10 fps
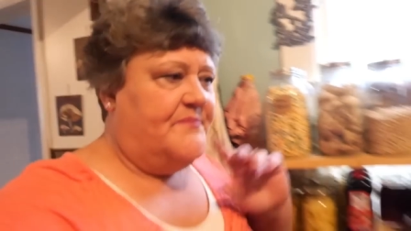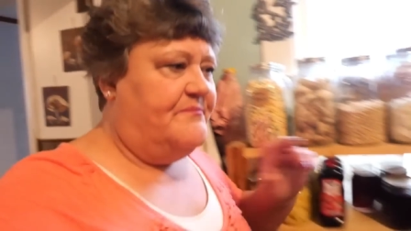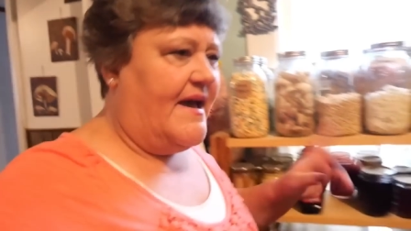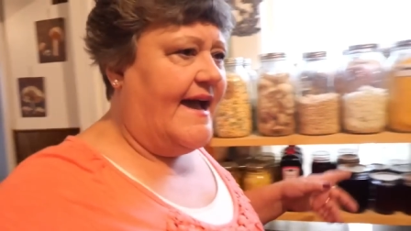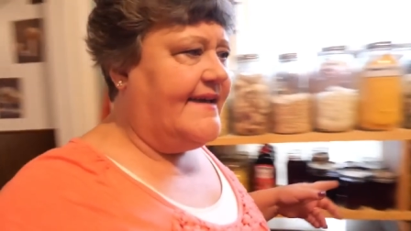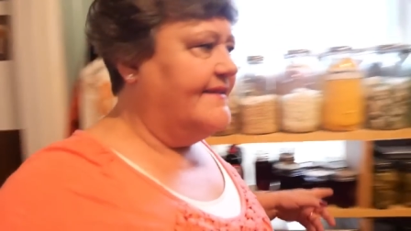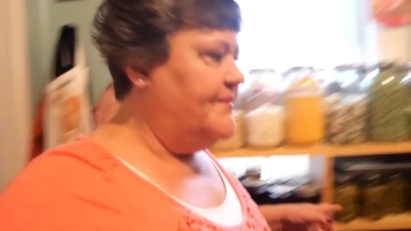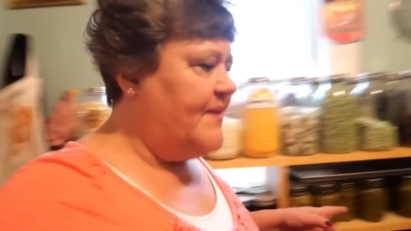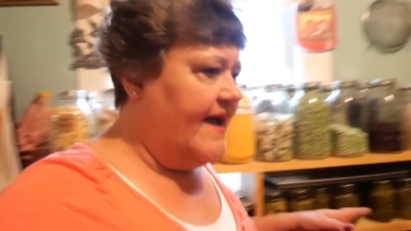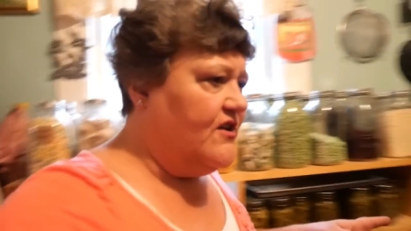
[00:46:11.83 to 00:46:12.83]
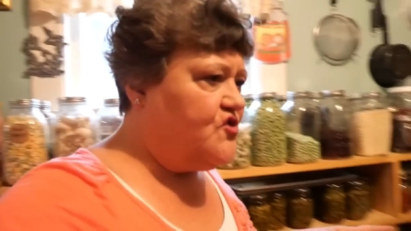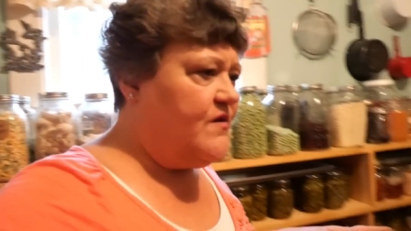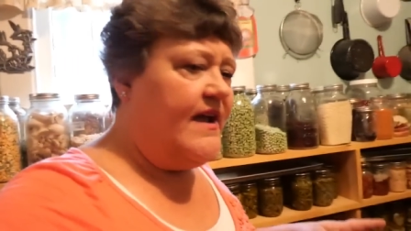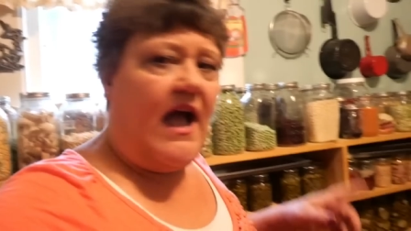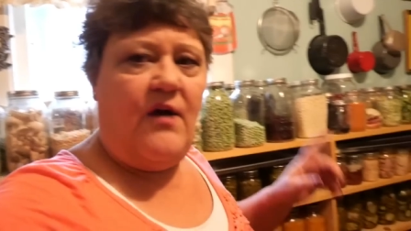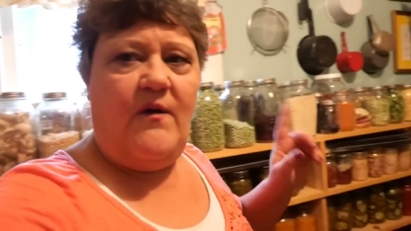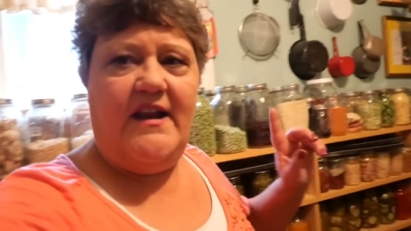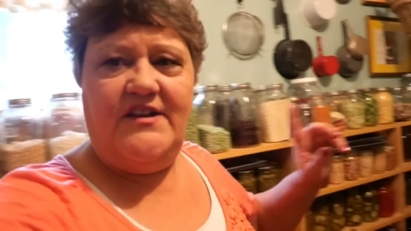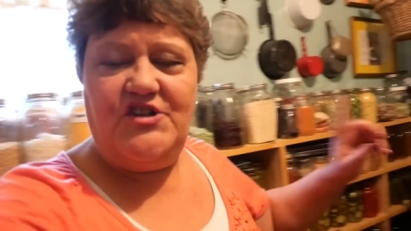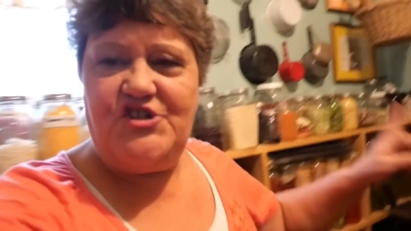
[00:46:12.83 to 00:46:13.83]
Back in the pantry, I
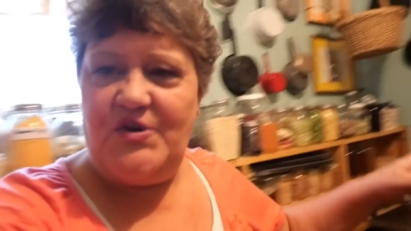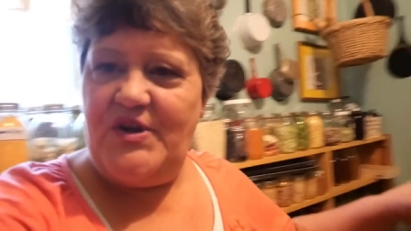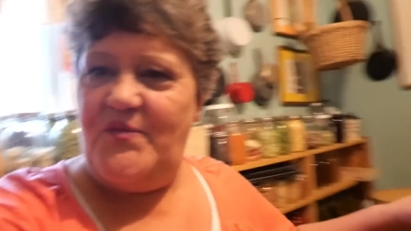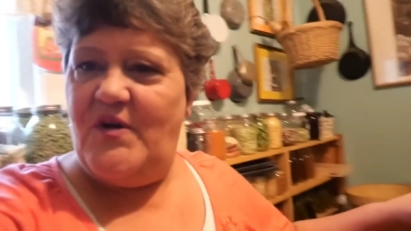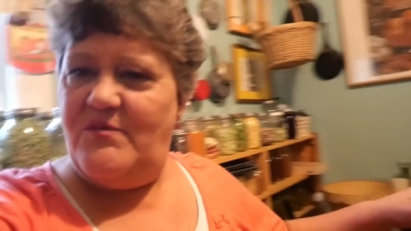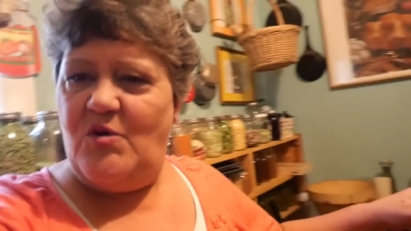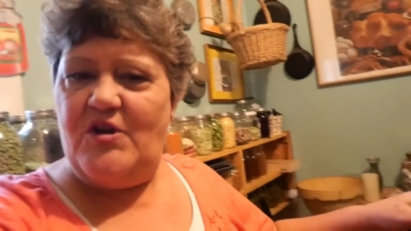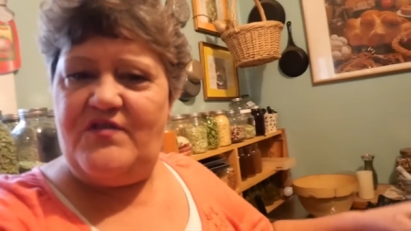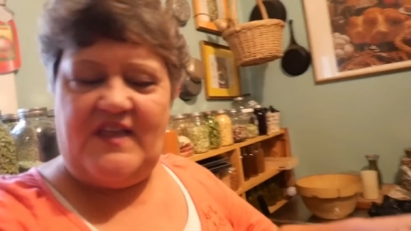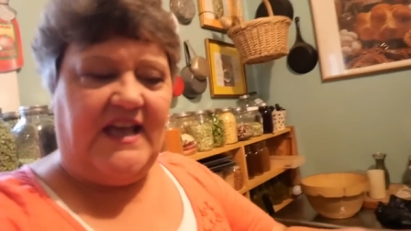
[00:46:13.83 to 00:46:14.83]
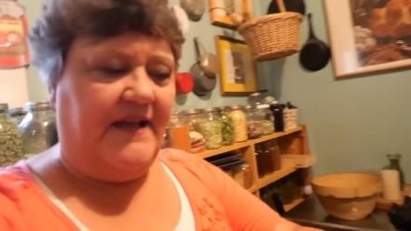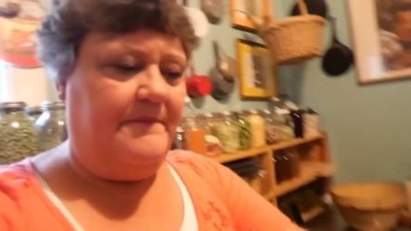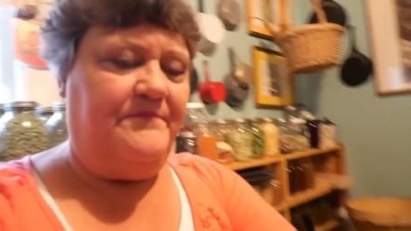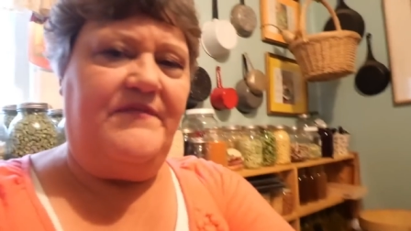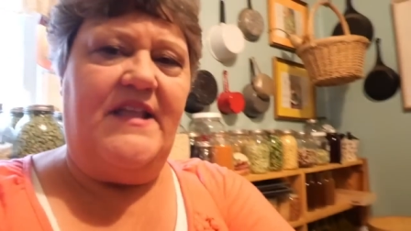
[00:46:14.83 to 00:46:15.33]
wanted to show you one more thing